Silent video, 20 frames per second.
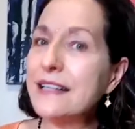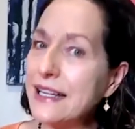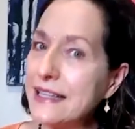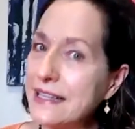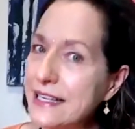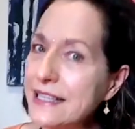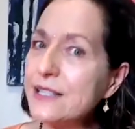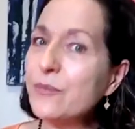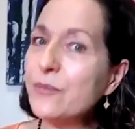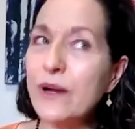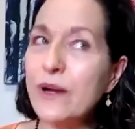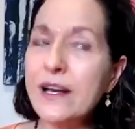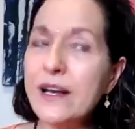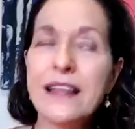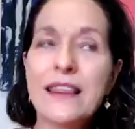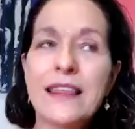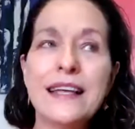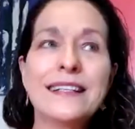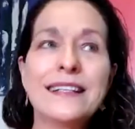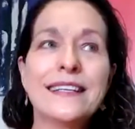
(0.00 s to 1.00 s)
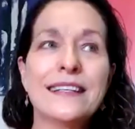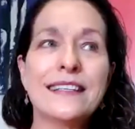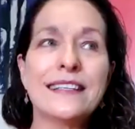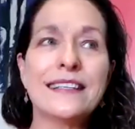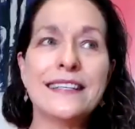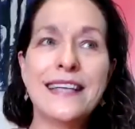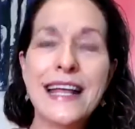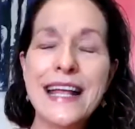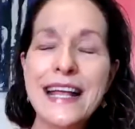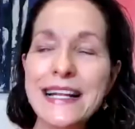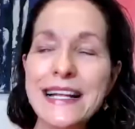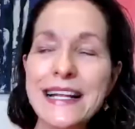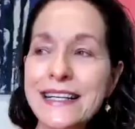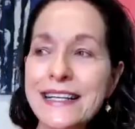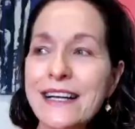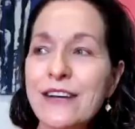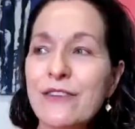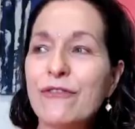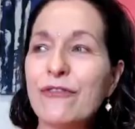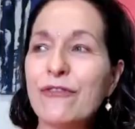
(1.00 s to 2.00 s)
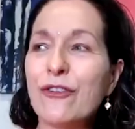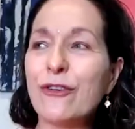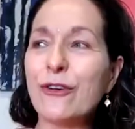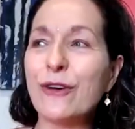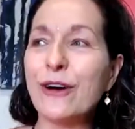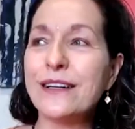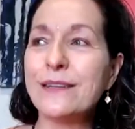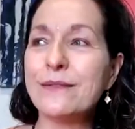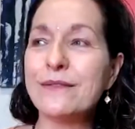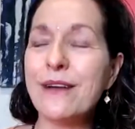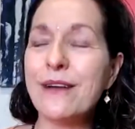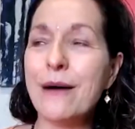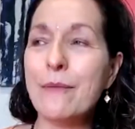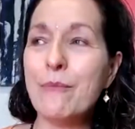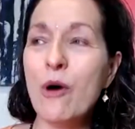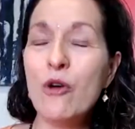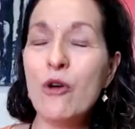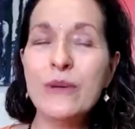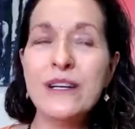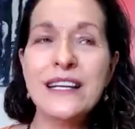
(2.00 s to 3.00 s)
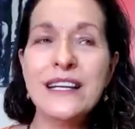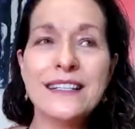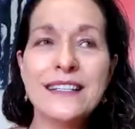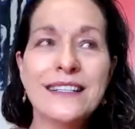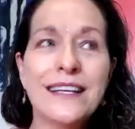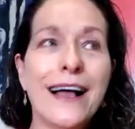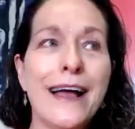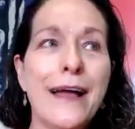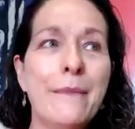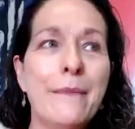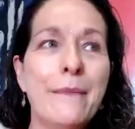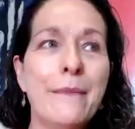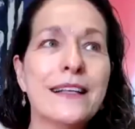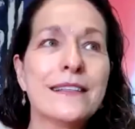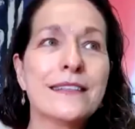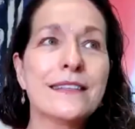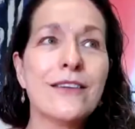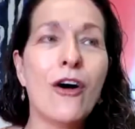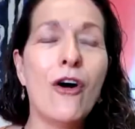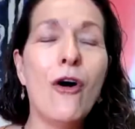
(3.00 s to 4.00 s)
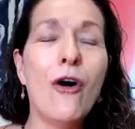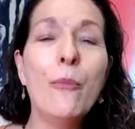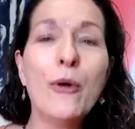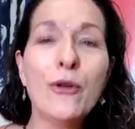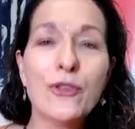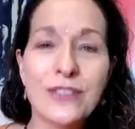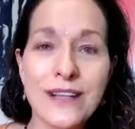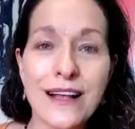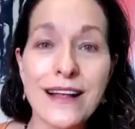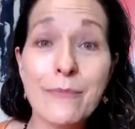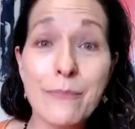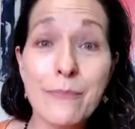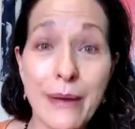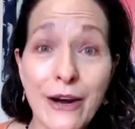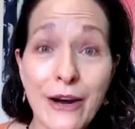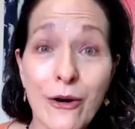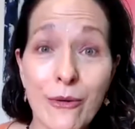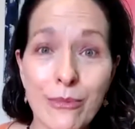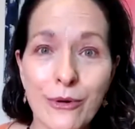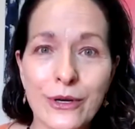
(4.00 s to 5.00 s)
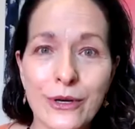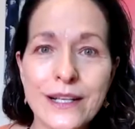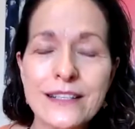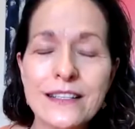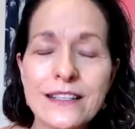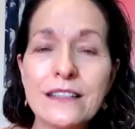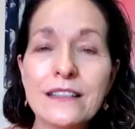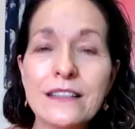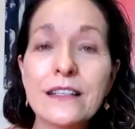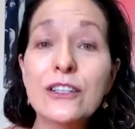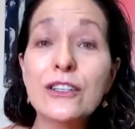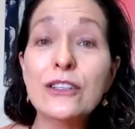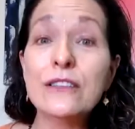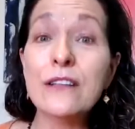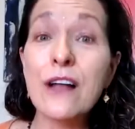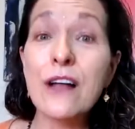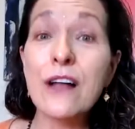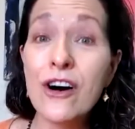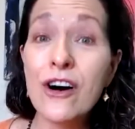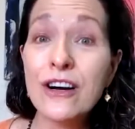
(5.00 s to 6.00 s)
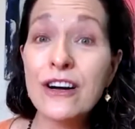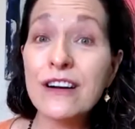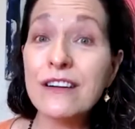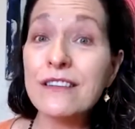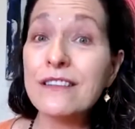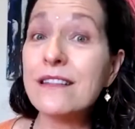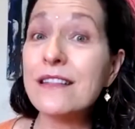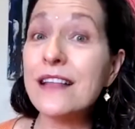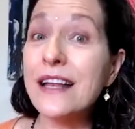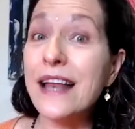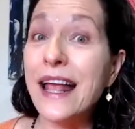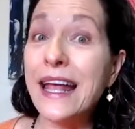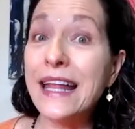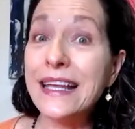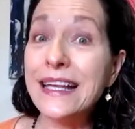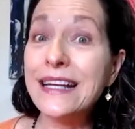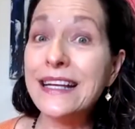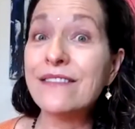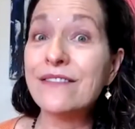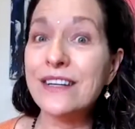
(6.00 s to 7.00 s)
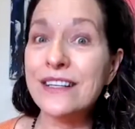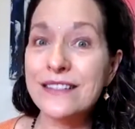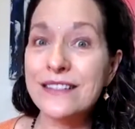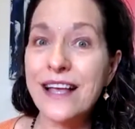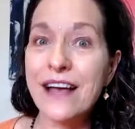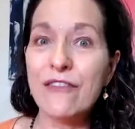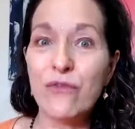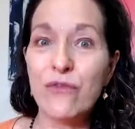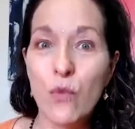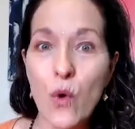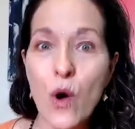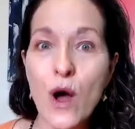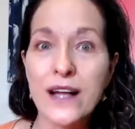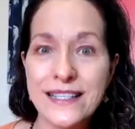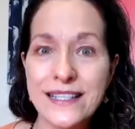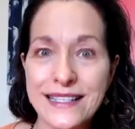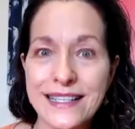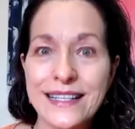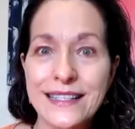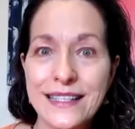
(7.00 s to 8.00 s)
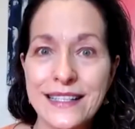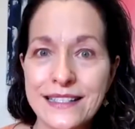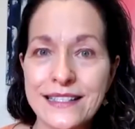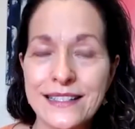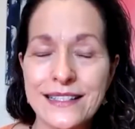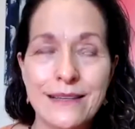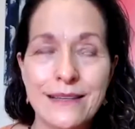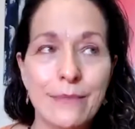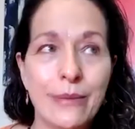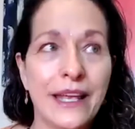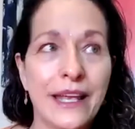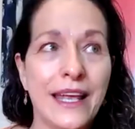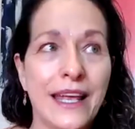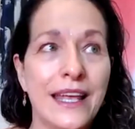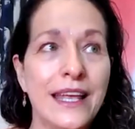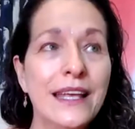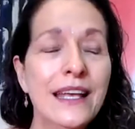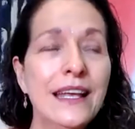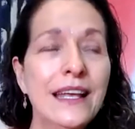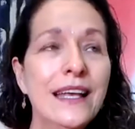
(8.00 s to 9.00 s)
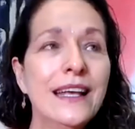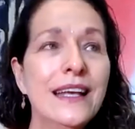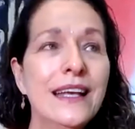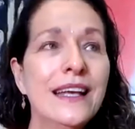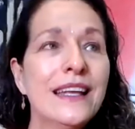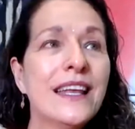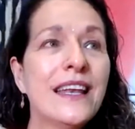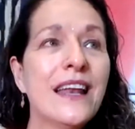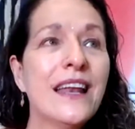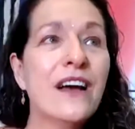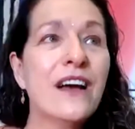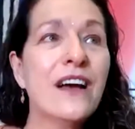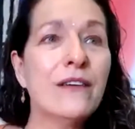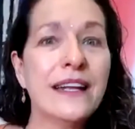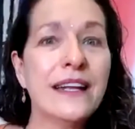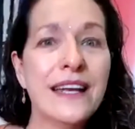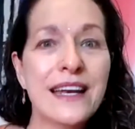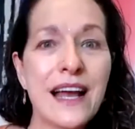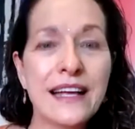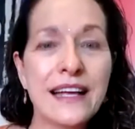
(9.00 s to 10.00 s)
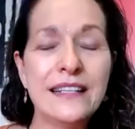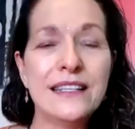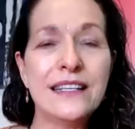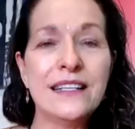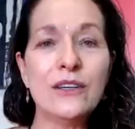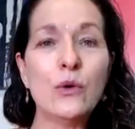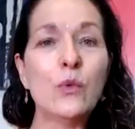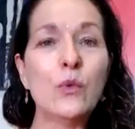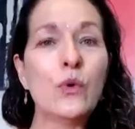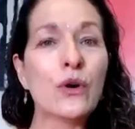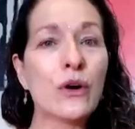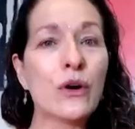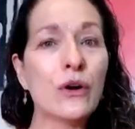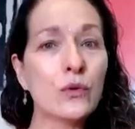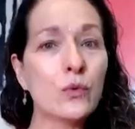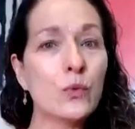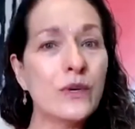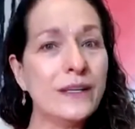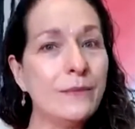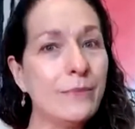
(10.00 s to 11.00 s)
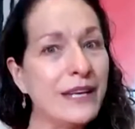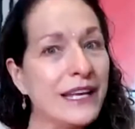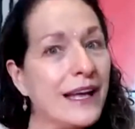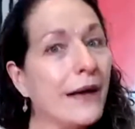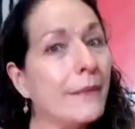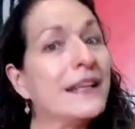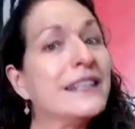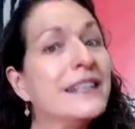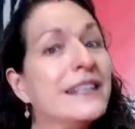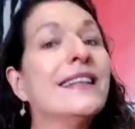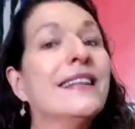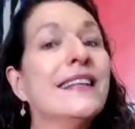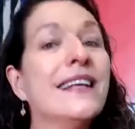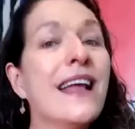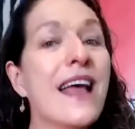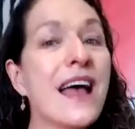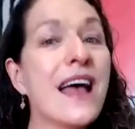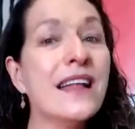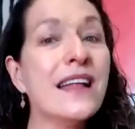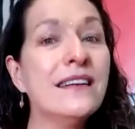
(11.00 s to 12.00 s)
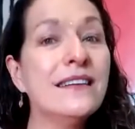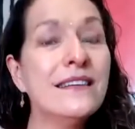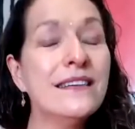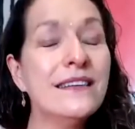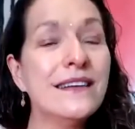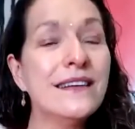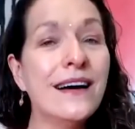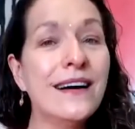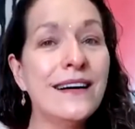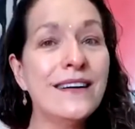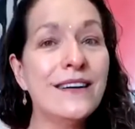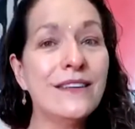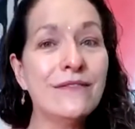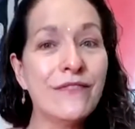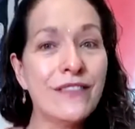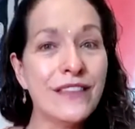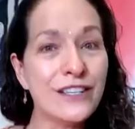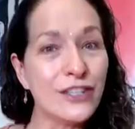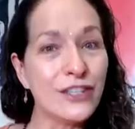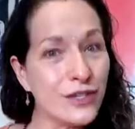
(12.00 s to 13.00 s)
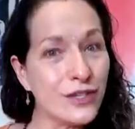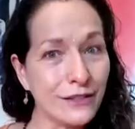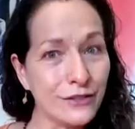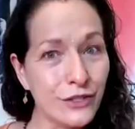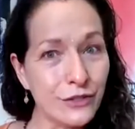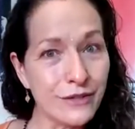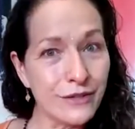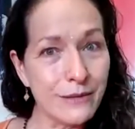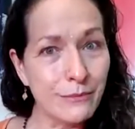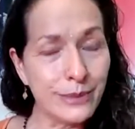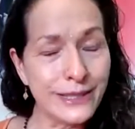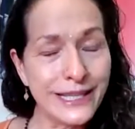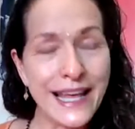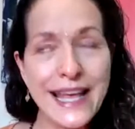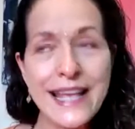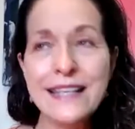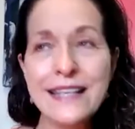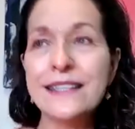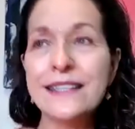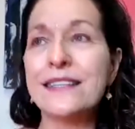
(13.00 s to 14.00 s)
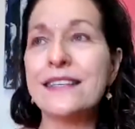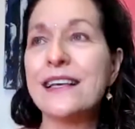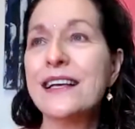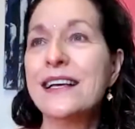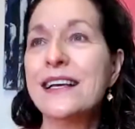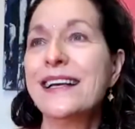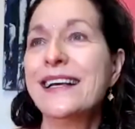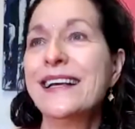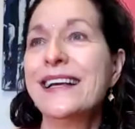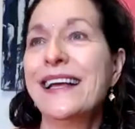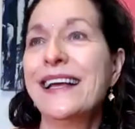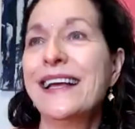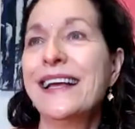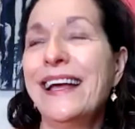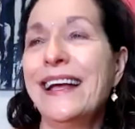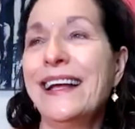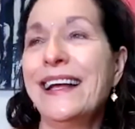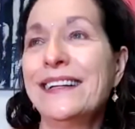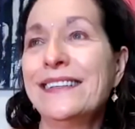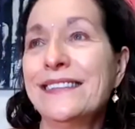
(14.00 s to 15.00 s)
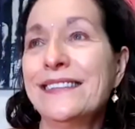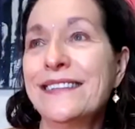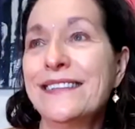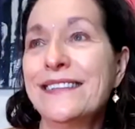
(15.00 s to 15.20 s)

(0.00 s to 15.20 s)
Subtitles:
this point, I think to stand in it for a moment in time that's almost unbearable. It's a little longer than any of us have wanted this to be. You know, in an ideal world, we'd be coming to the end of the shelter in place, and